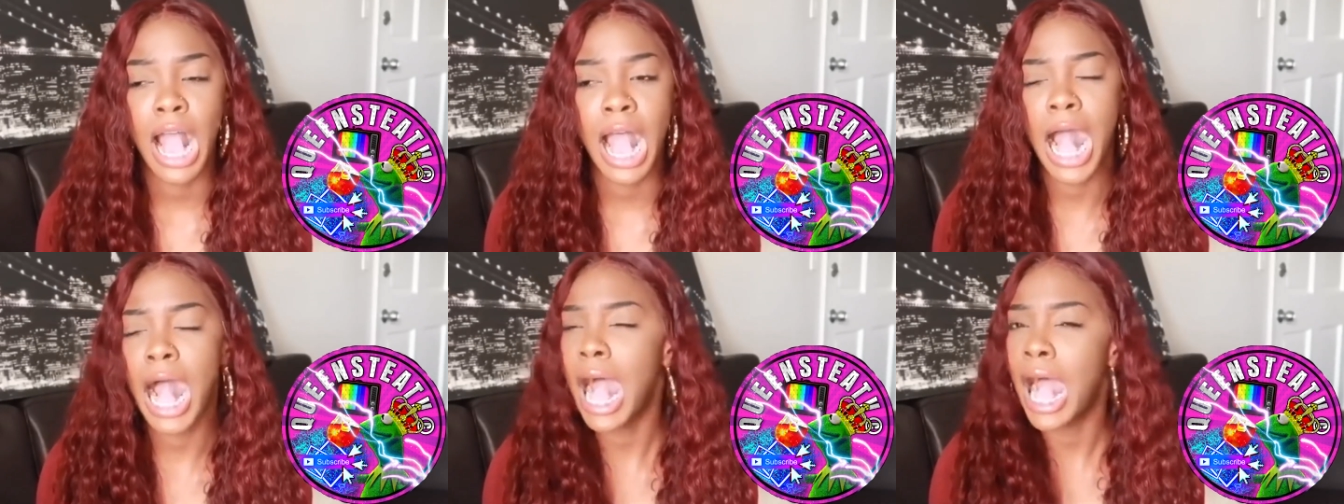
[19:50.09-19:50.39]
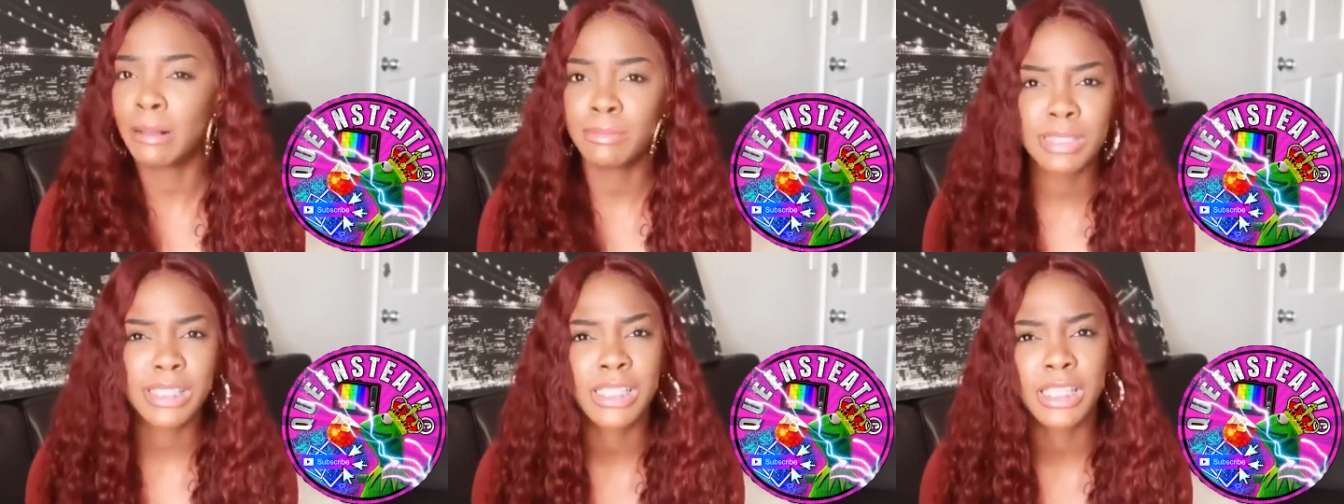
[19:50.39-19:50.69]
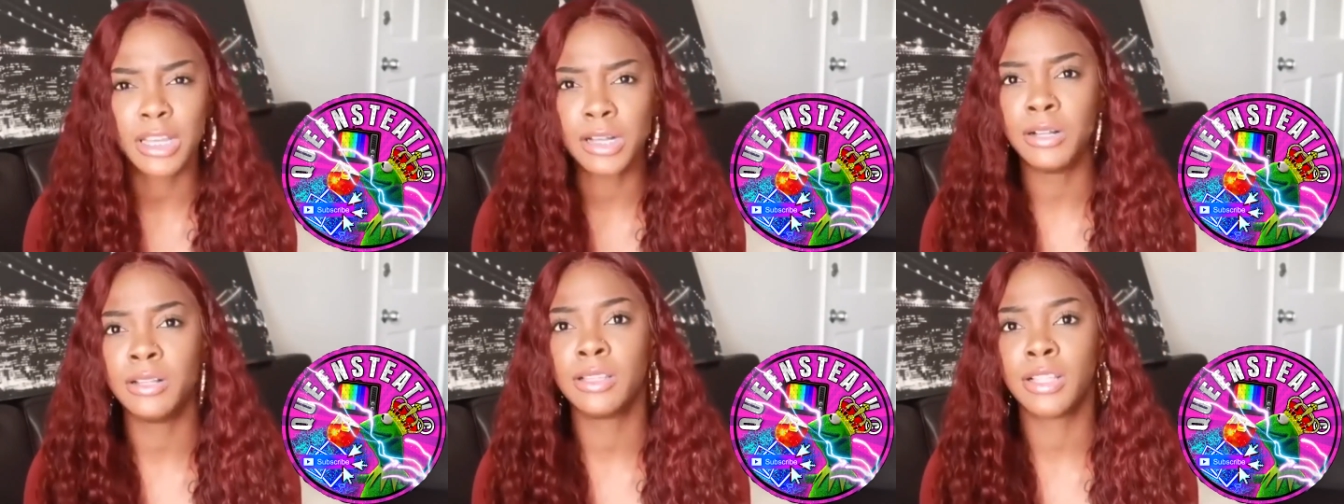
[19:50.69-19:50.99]
I'm
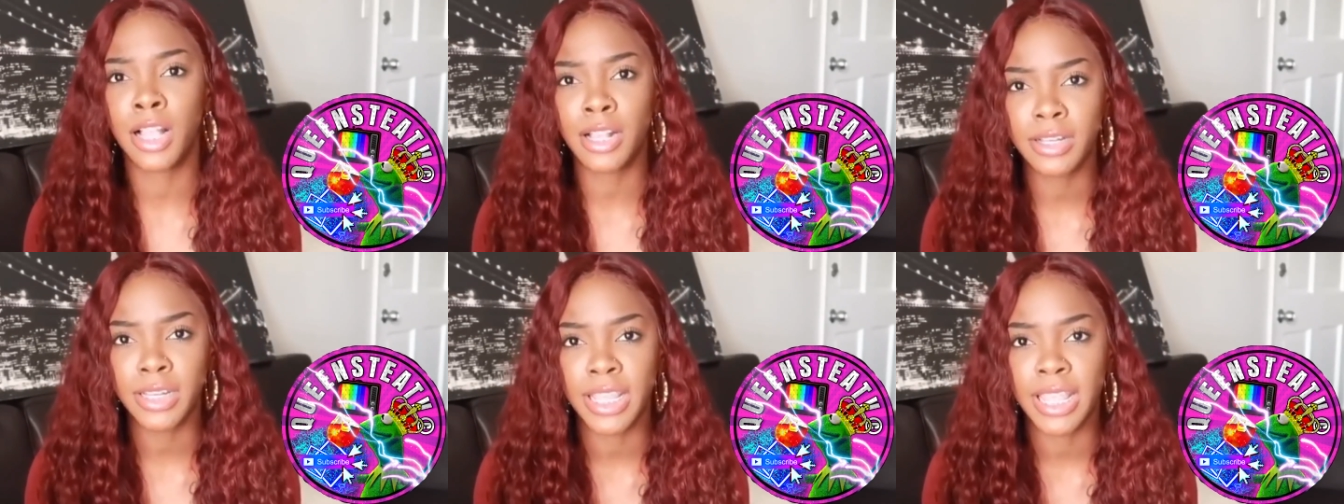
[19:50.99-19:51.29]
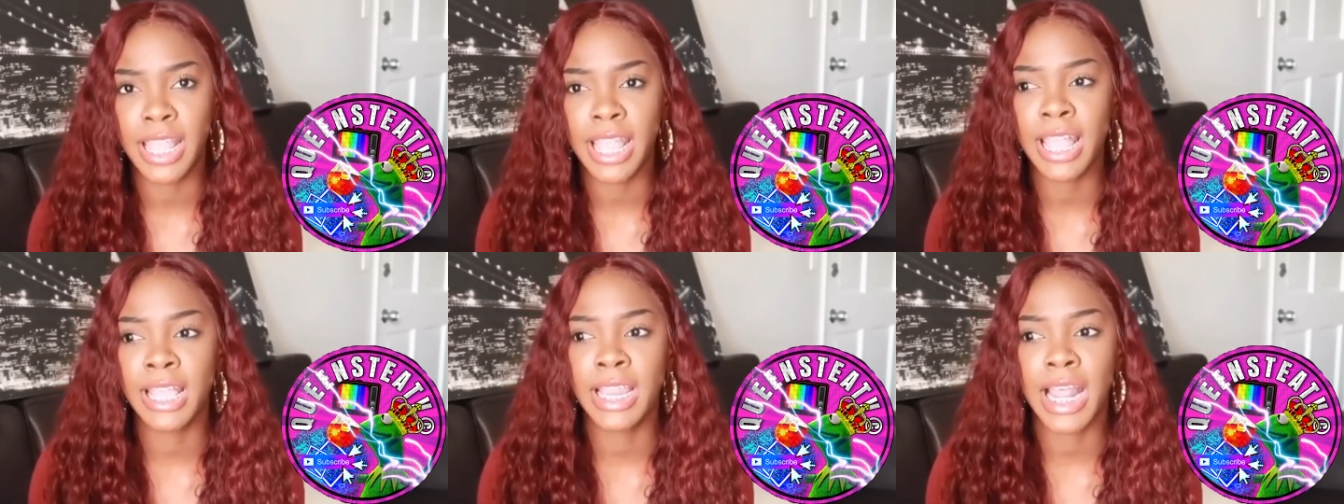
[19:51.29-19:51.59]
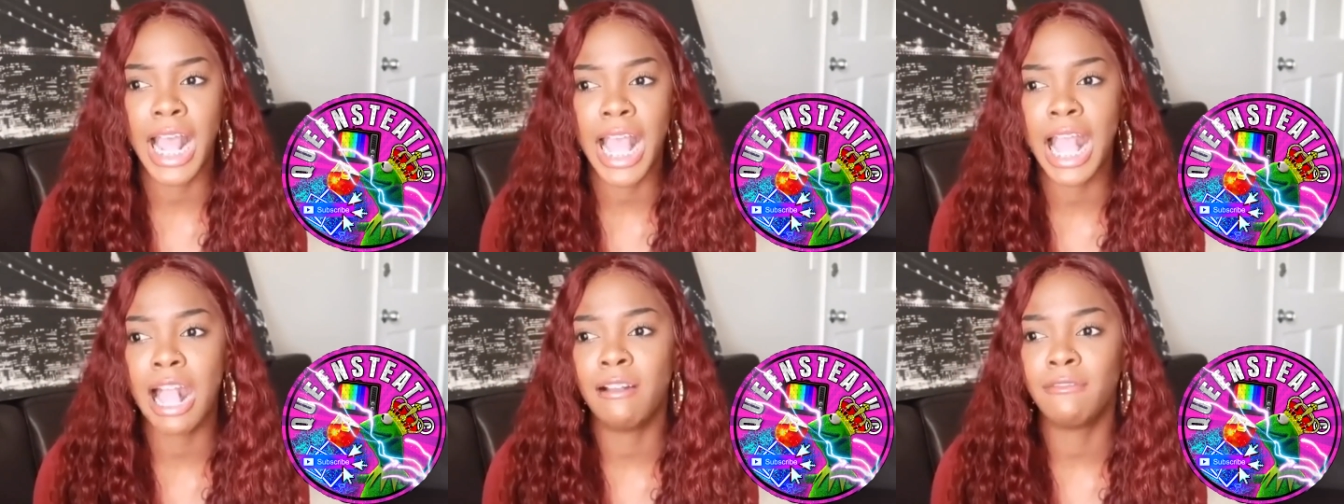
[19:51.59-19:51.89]
still learning
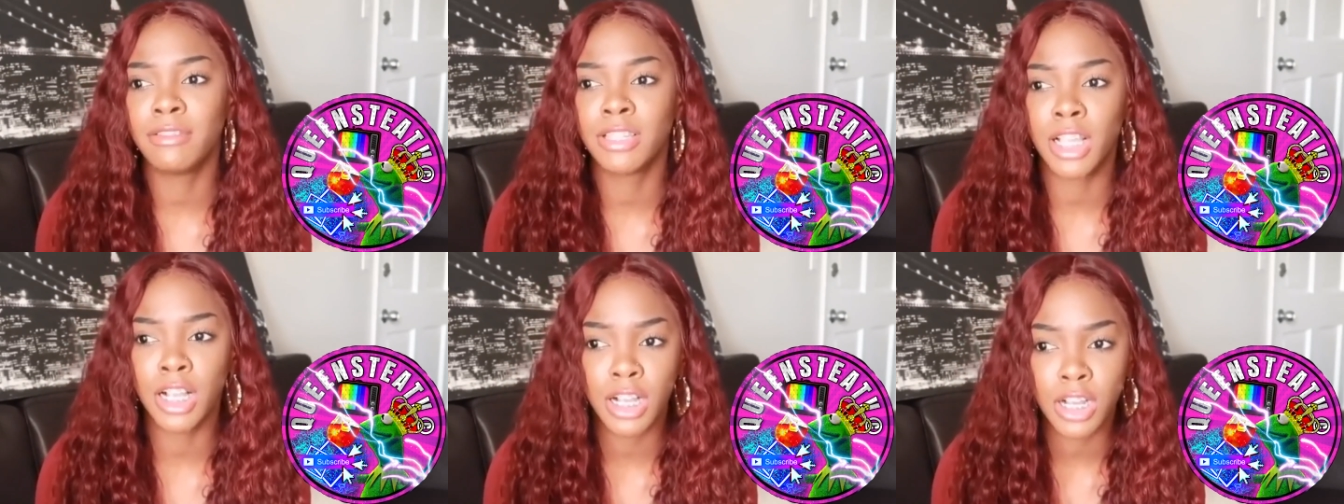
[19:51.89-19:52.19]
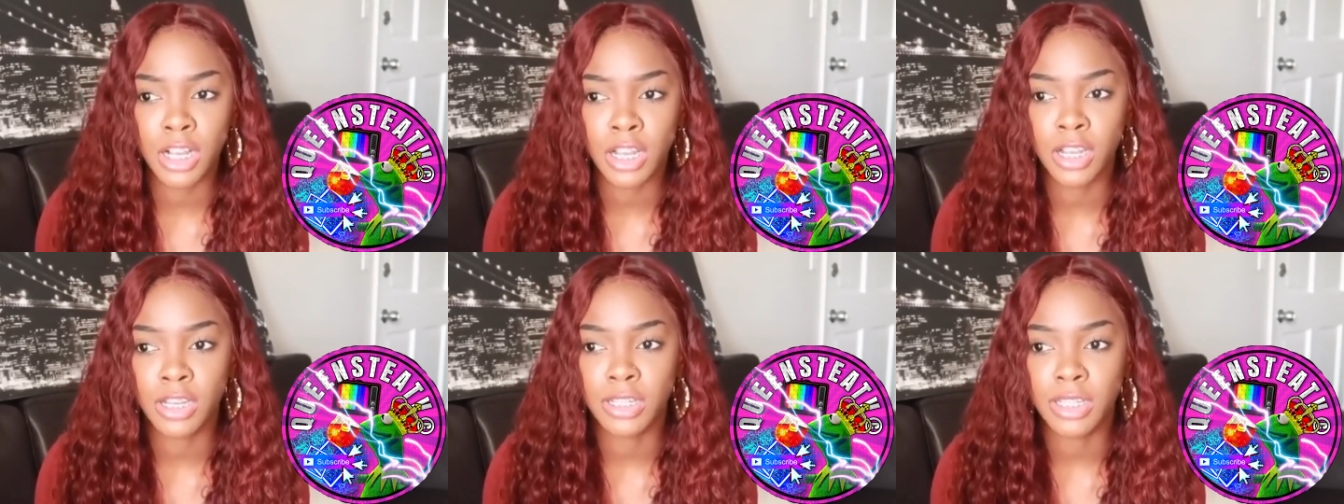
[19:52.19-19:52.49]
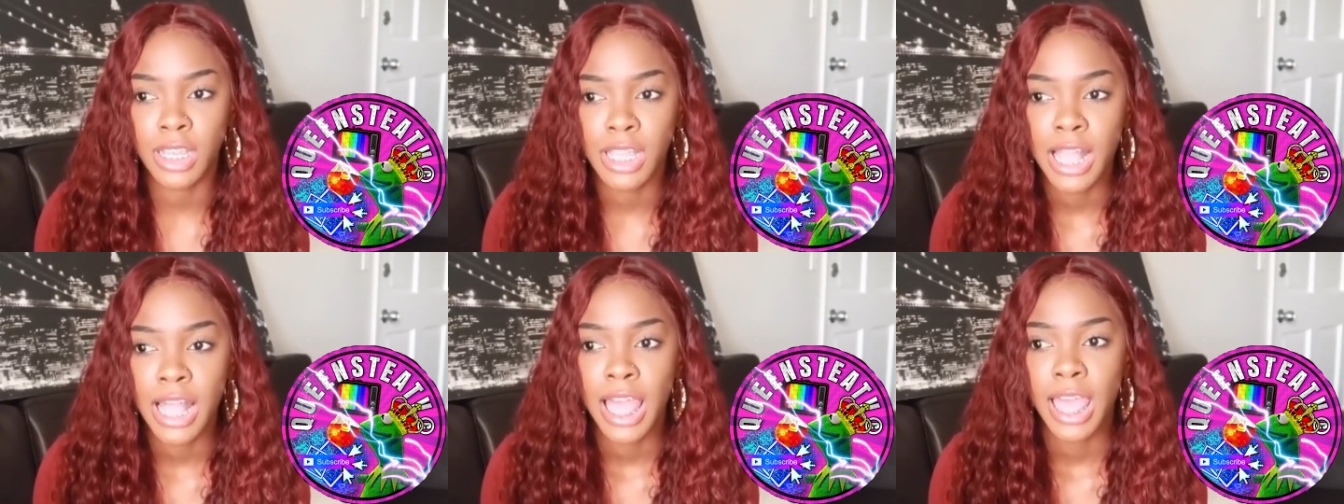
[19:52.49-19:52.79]
and I have
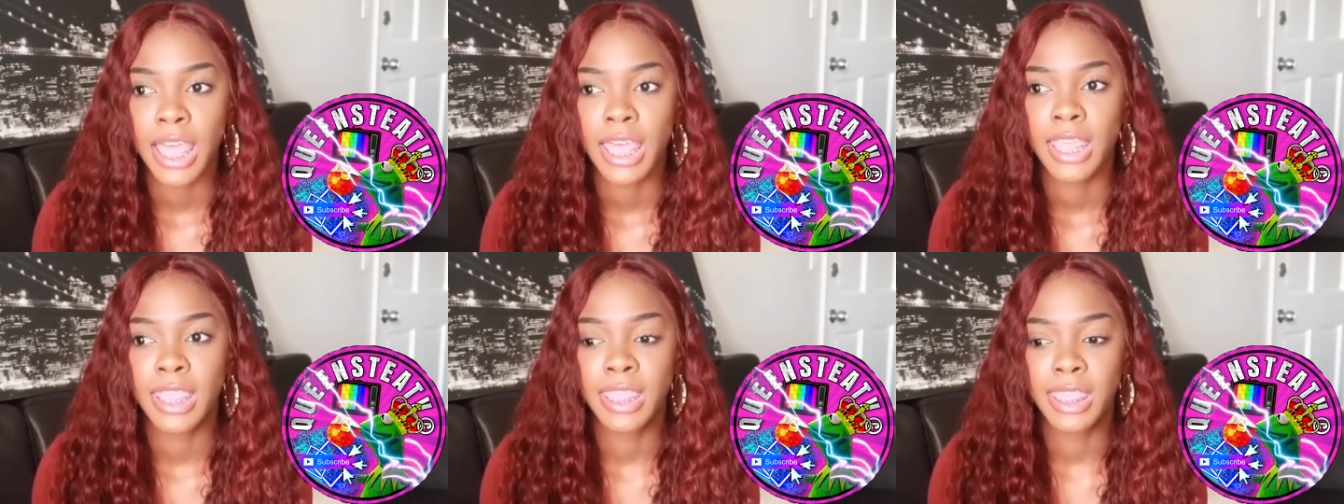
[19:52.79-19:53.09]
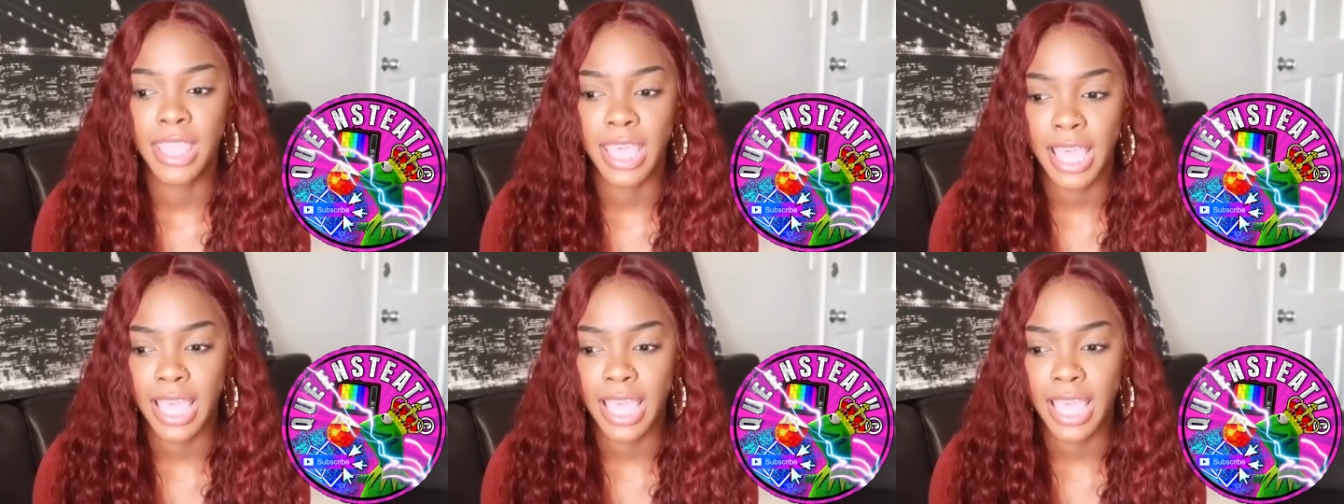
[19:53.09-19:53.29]
learned